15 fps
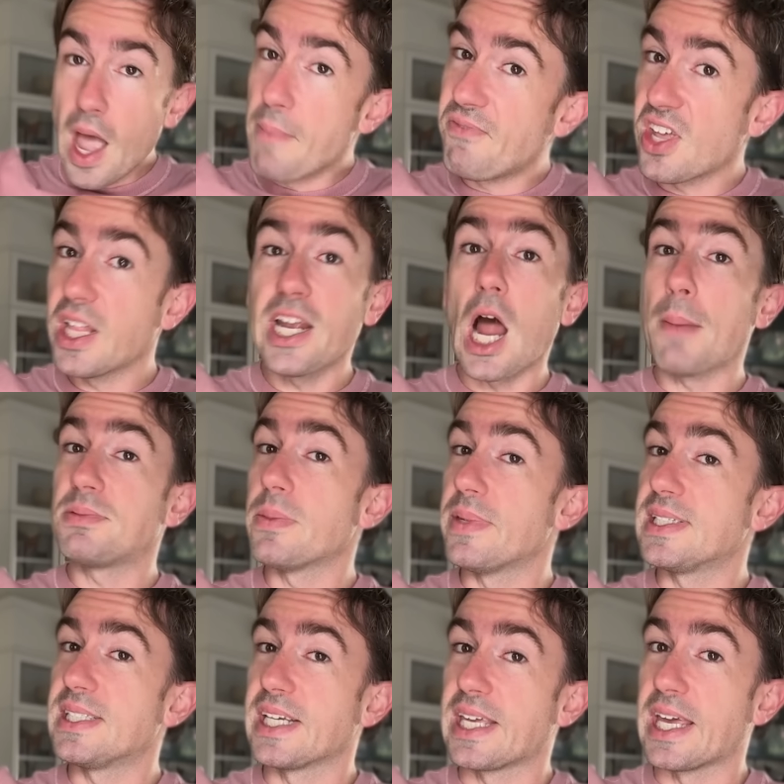I'm feeling
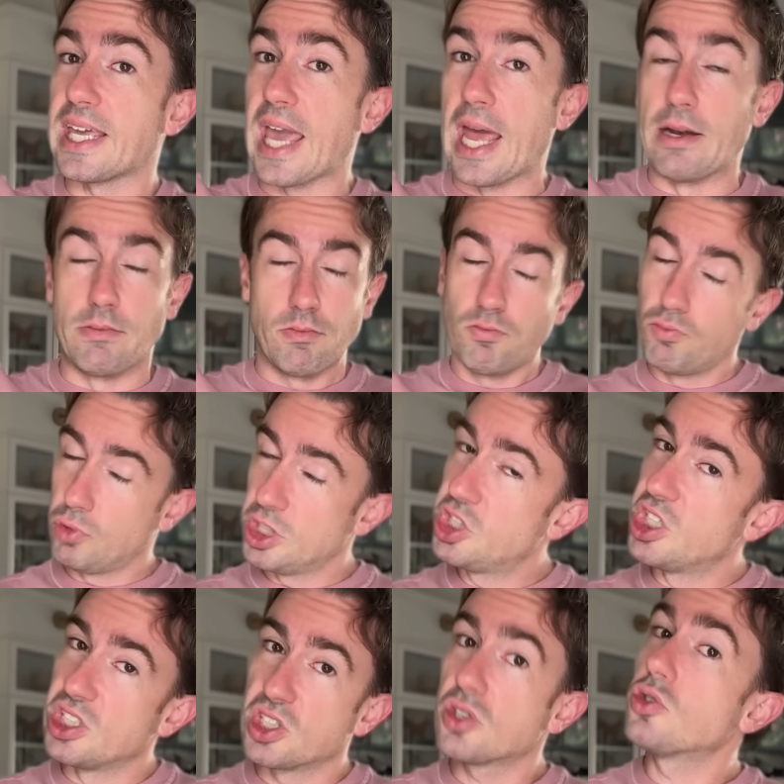optimistic again, which
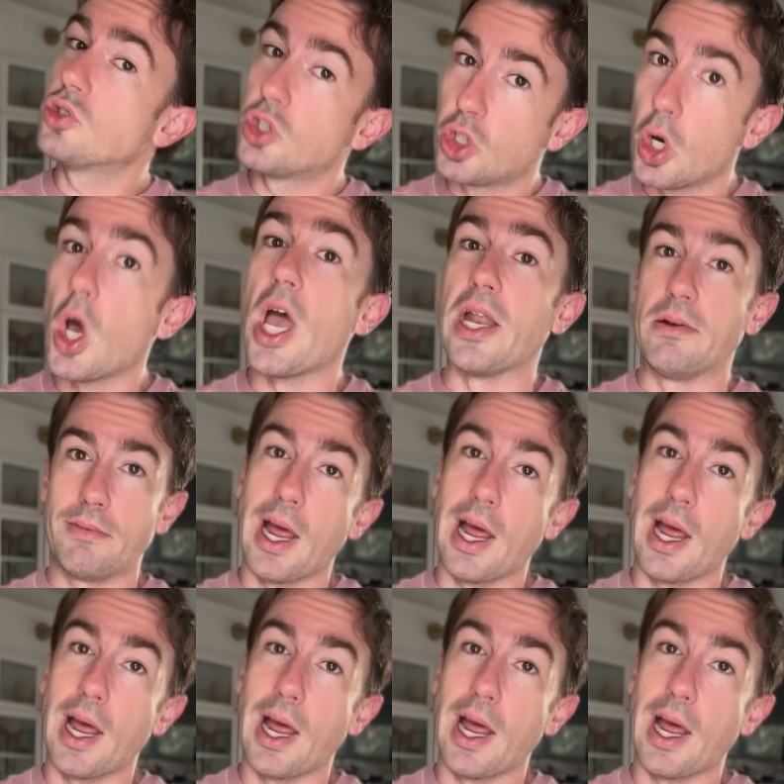is good.